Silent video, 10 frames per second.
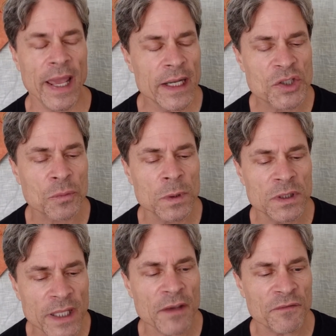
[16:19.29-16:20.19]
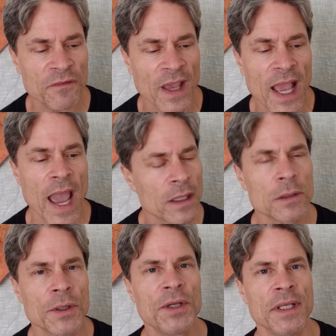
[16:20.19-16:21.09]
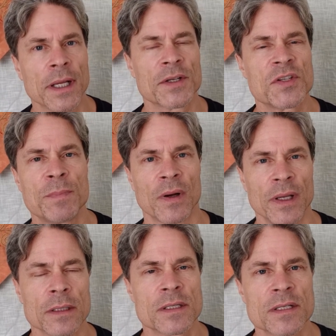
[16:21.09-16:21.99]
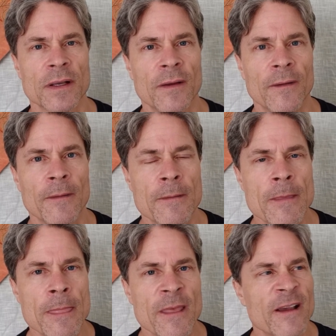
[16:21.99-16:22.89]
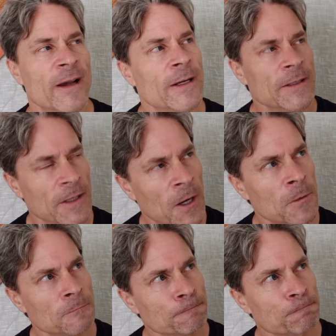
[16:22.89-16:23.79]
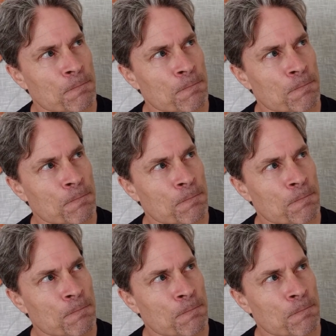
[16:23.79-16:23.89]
And it's a relief and a learning experience. You know?